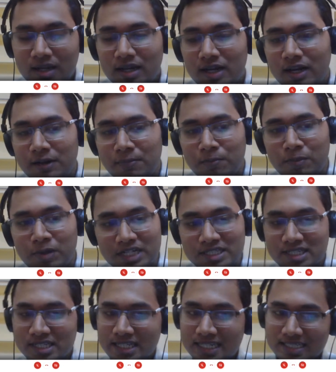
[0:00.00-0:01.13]

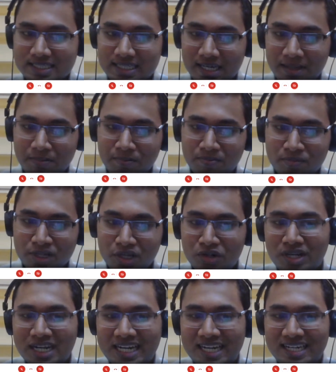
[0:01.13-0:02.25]
Until next time,
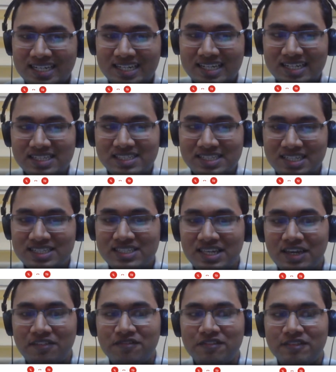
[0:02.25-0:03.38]
good night, stay
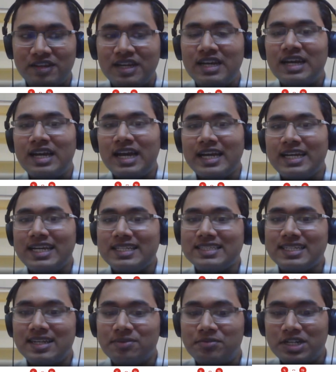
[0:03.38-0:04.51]
safe, and let's
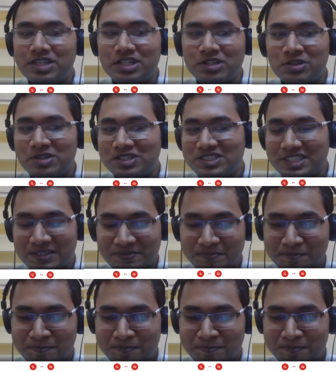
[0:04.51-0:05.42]
celebrate technology.